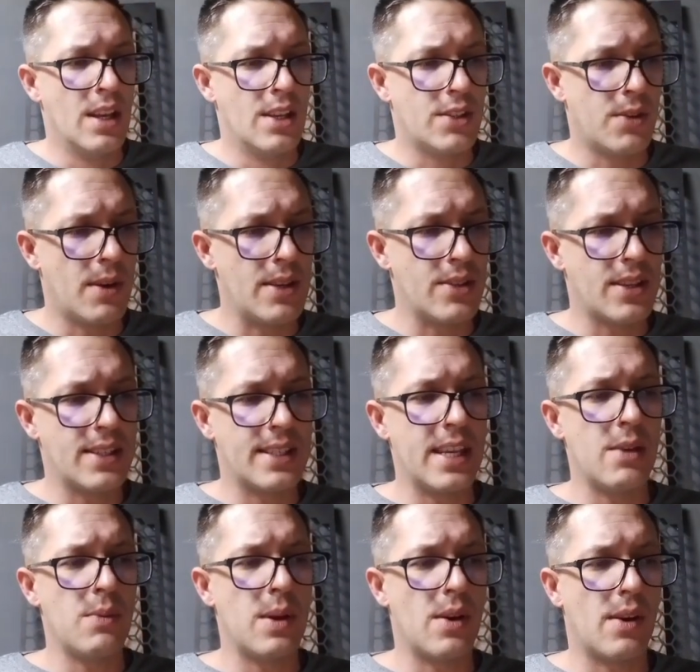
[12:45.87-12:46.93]
So as you can
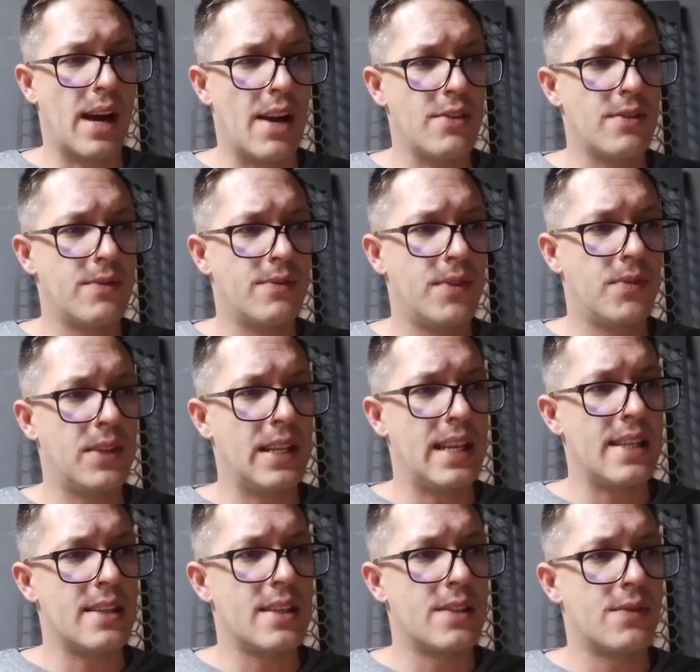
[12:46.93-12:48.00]
see, we are 150
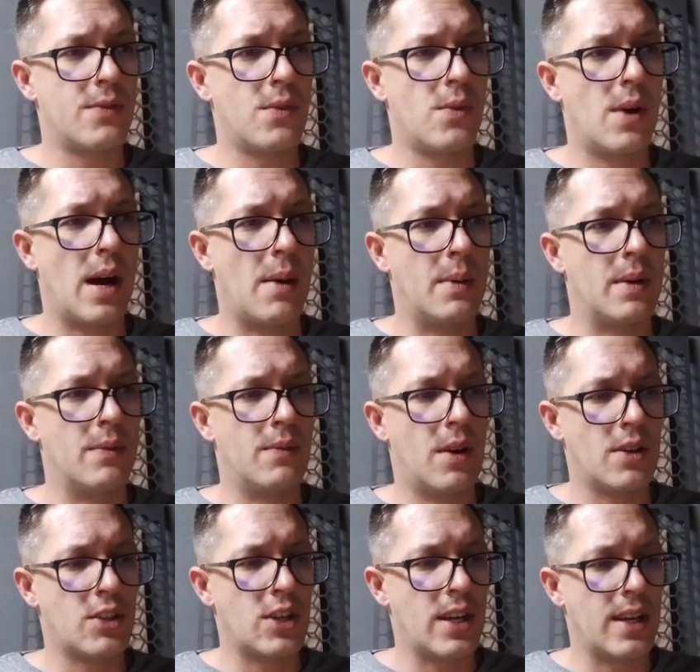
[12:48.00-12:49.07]
liters for our
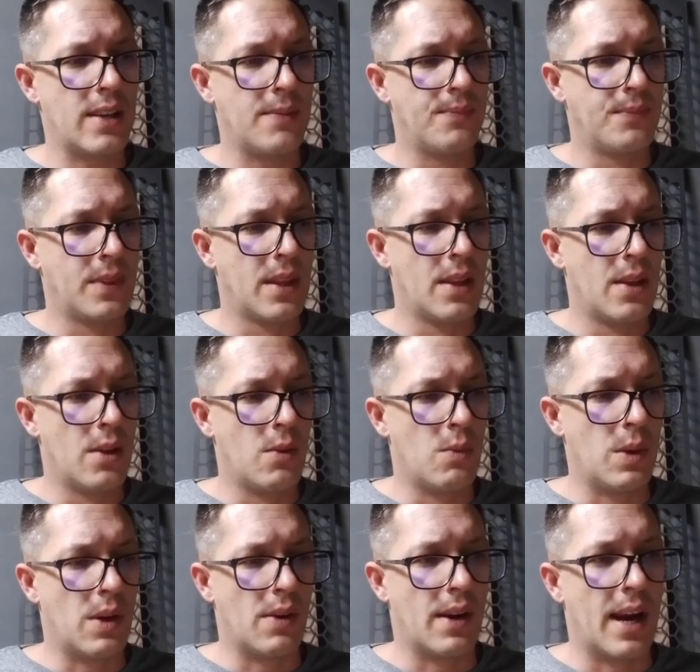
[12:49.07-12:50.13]
Loudness,
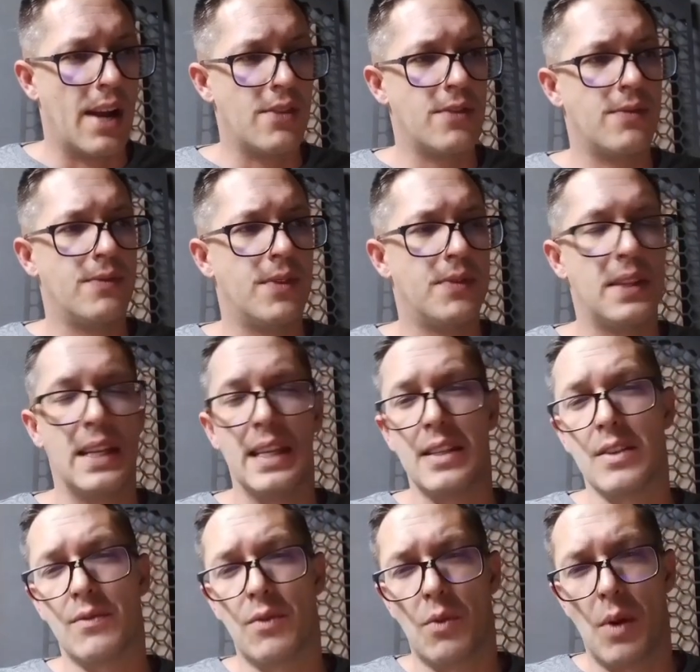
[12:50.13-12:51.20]
we are 150
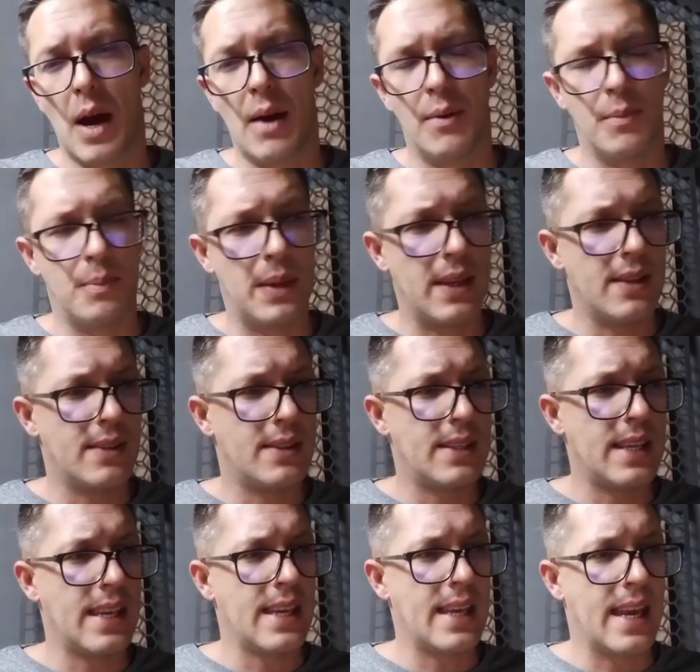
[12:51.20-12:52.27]
liters for our
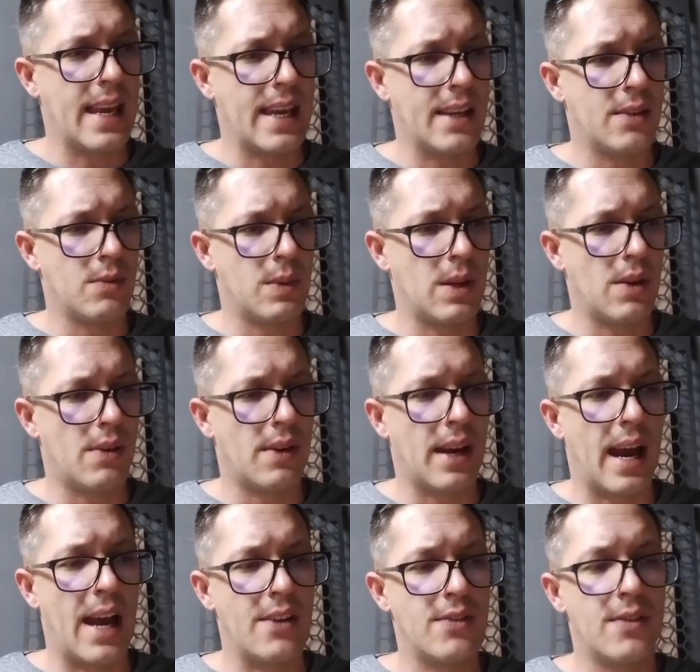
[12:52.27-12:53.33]
BNC, and we are
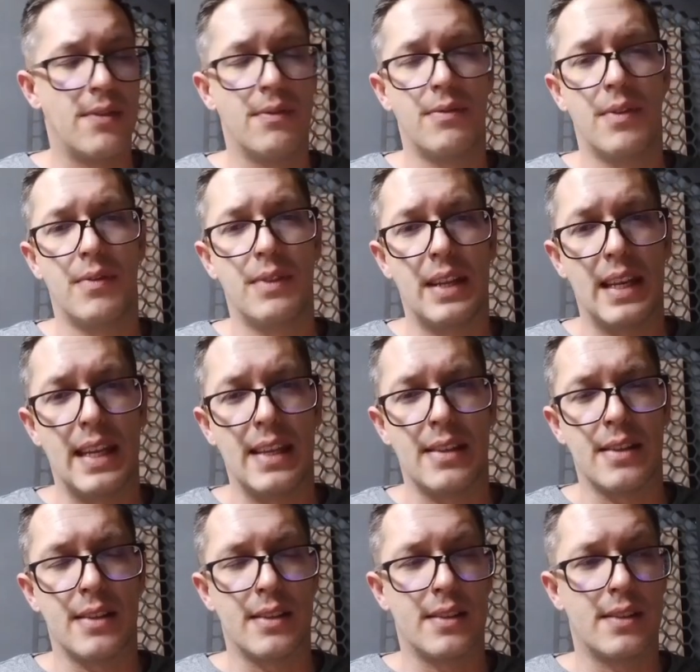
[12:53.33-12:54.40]
150
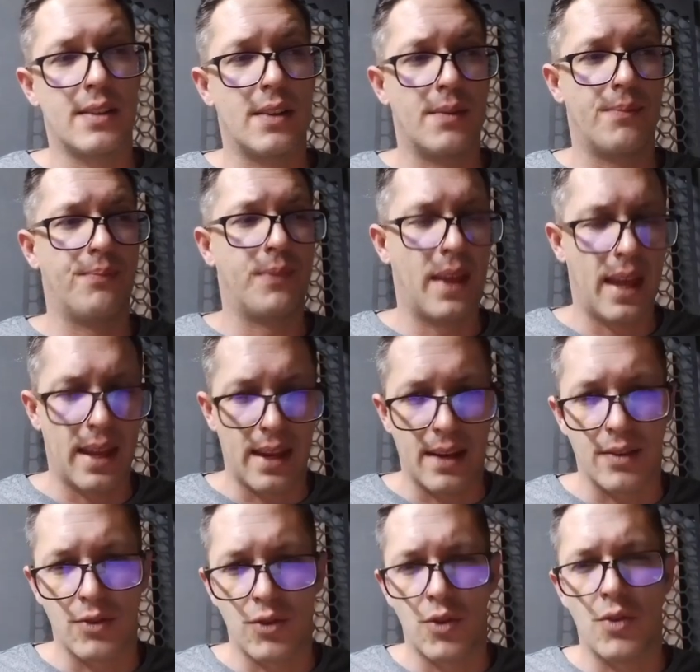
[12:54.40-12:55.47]
liters
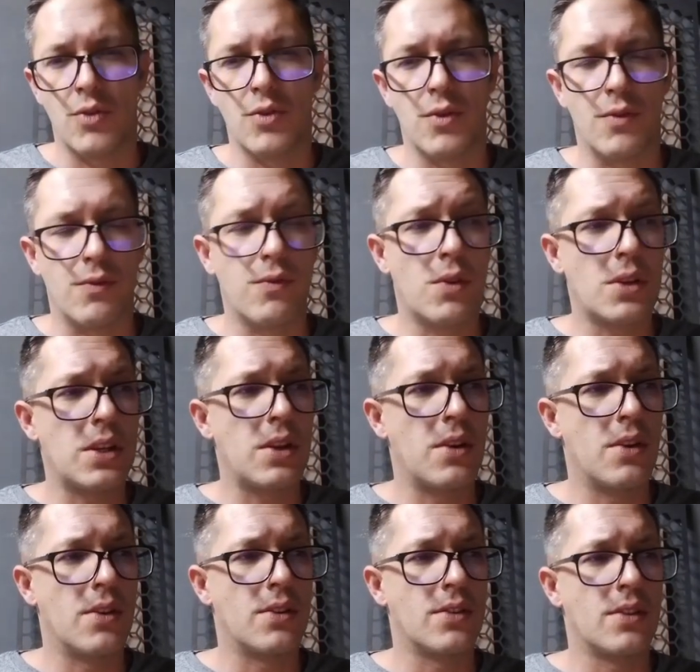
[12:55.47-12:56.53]
and tuned to 40
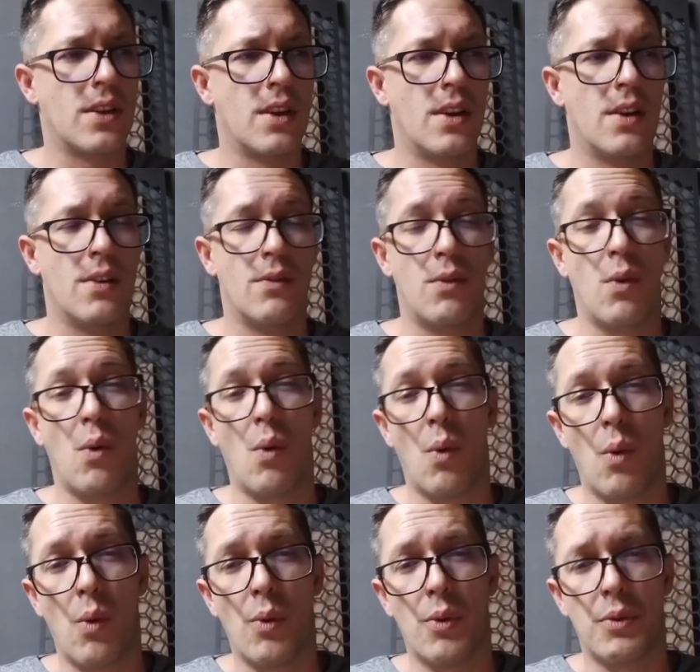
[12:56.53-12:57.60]
hertz for
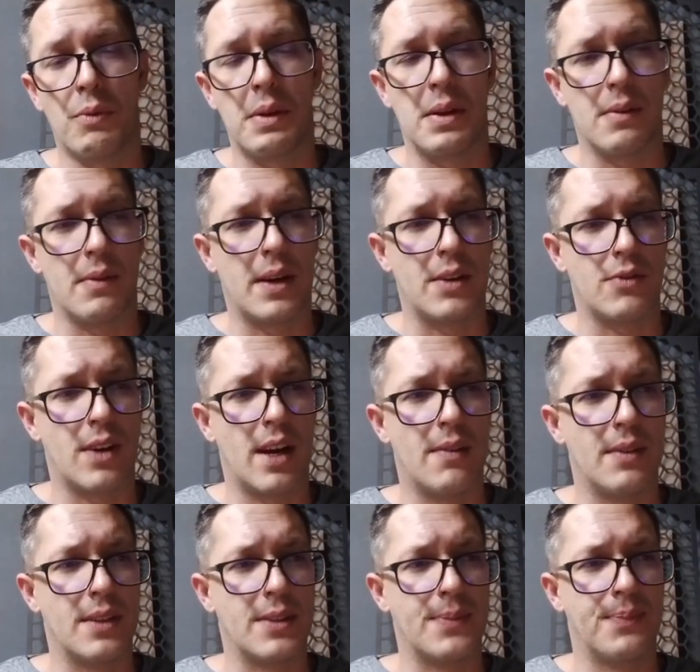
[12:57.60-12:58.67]
all 3 of our
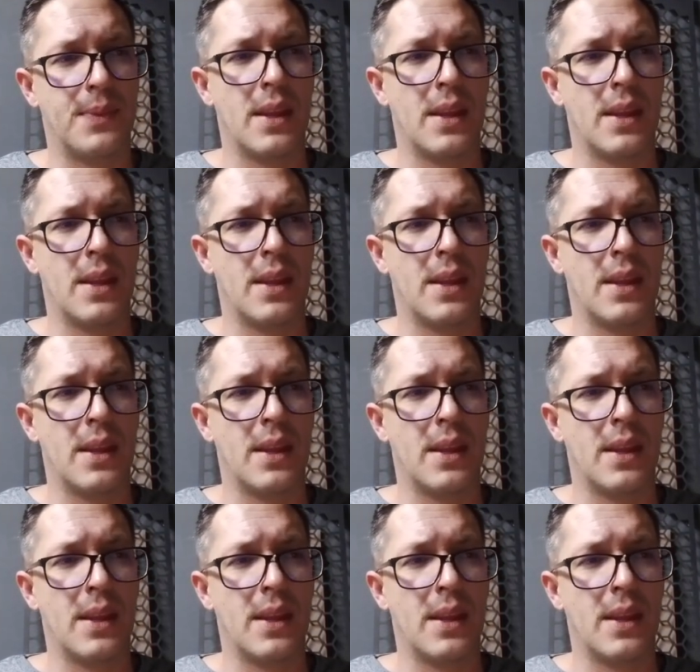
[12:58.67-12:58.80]
drivers.